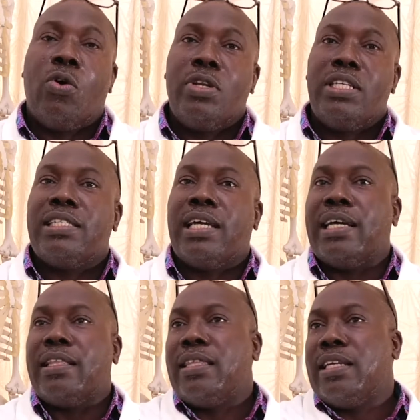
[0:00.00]
all these are
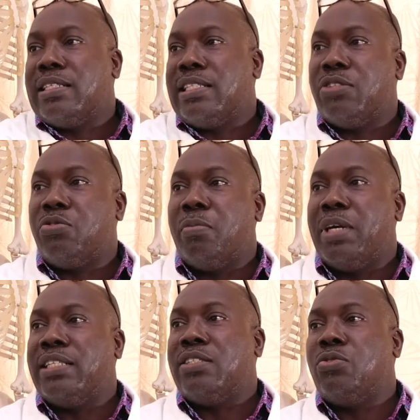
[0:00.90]
things that you
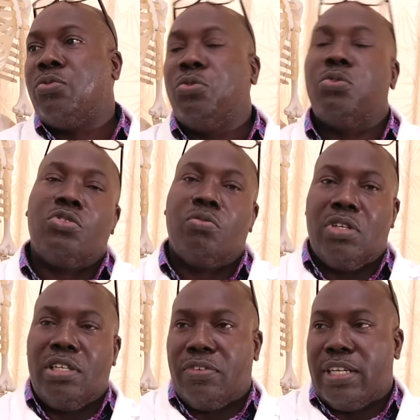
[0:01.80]
might do to
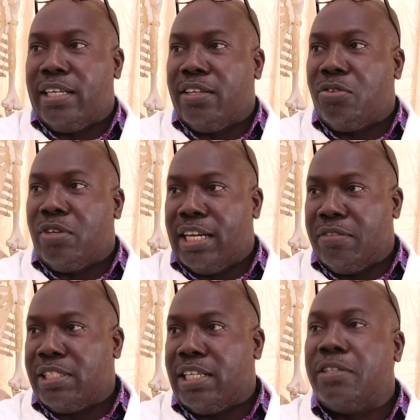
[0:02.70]
modify your
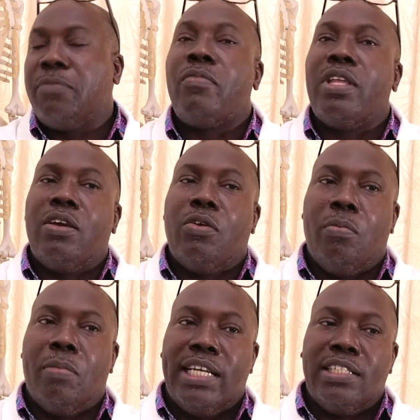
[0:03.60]
lifestyle. Mm. You
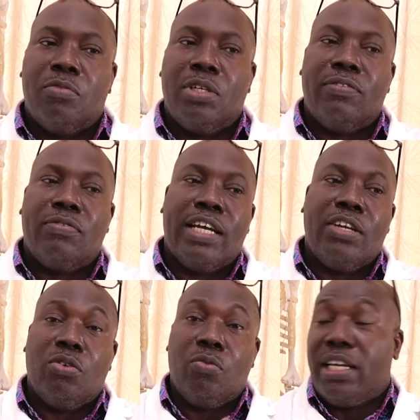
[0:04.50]
might modify
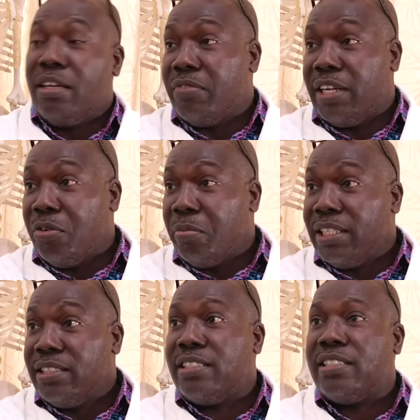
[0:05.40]
your work
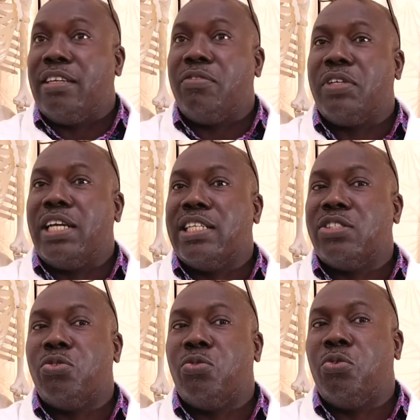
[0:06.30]
environment. If you
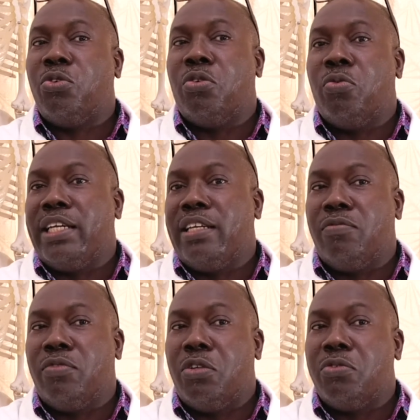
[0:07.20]
can't go, your work
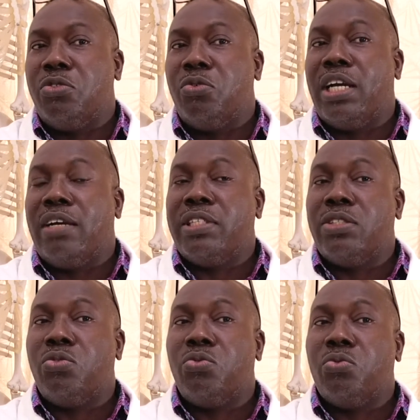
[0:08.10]
involves you having
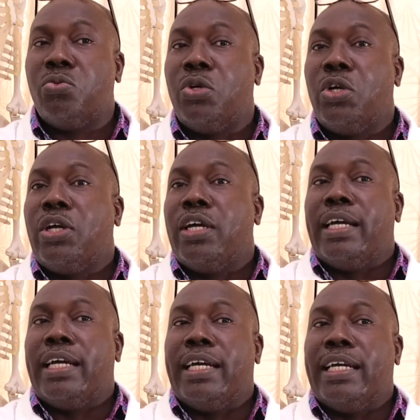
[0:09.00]
to
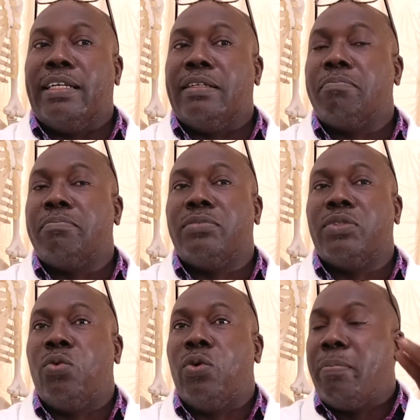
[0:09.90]
uh,
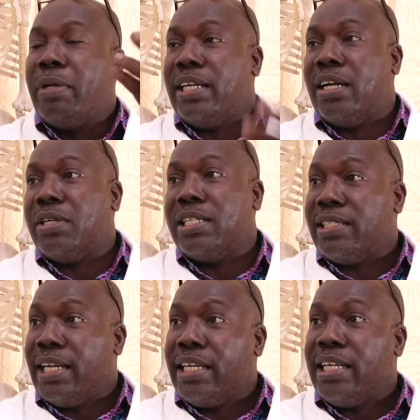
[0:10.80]
go up and down the
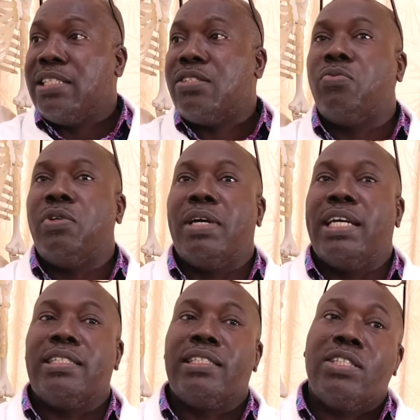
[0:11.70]
staircase, we
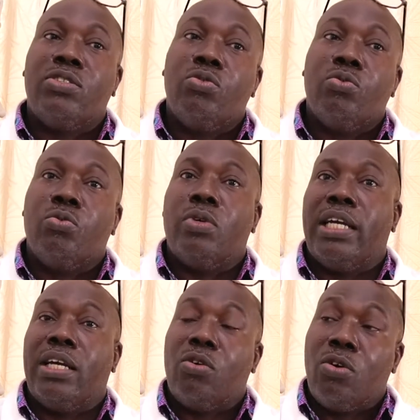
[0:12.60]
might get you
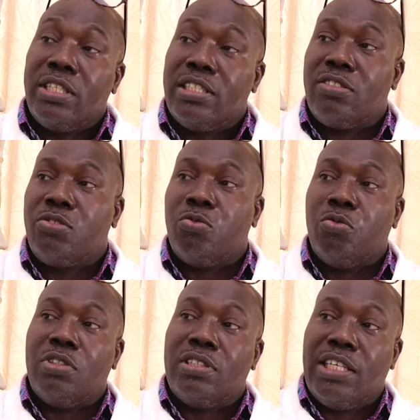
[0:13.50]
a hoist to
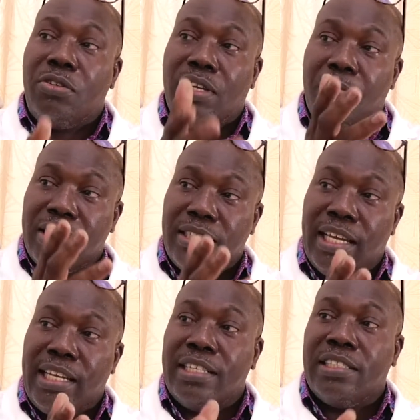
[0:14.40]
take you up the
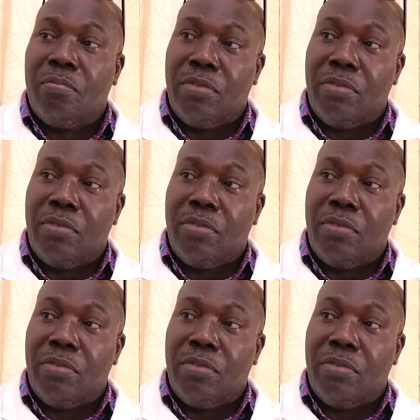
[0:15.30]
staircase and